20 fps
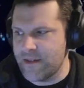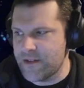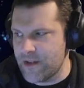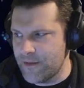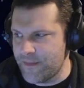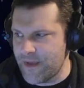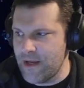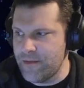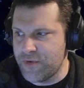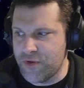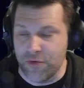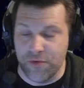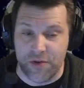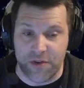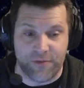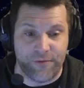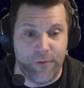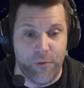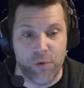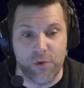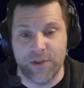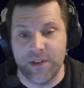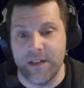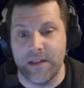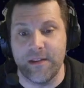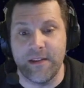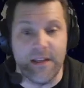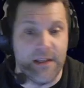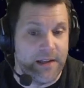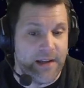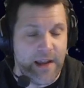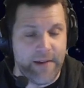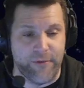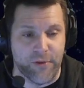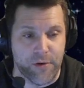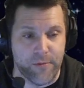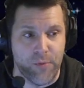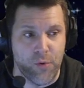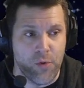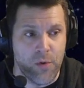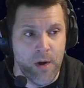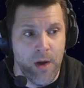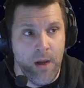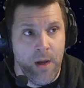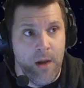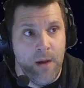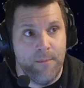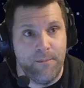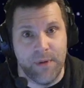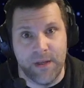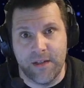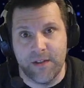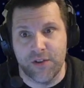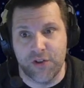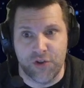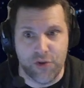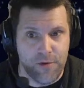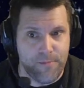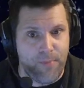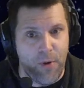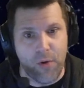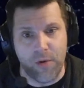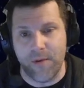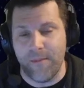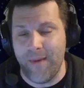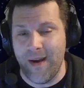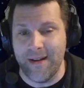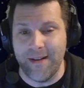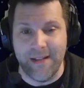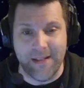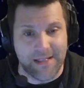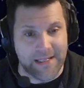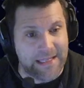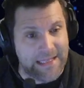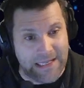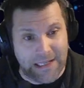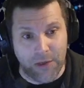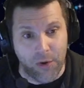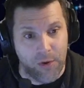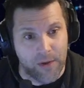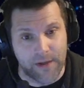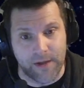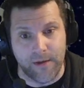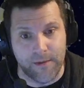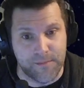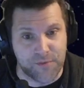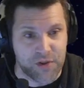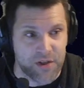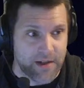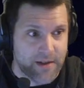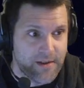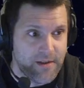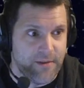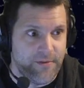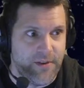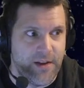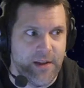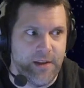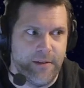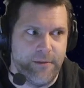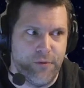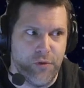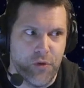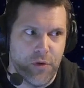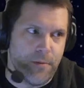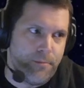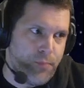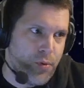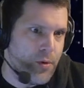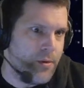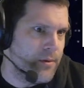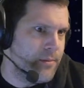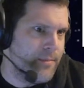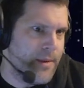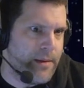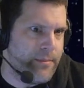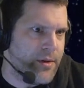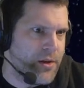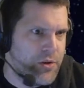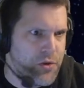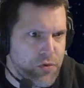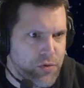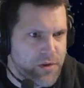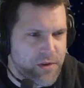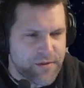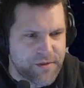Sometimes you're just forcing the inevitable, because your opponent might need to get on an objective, and if you can put maybe a unit of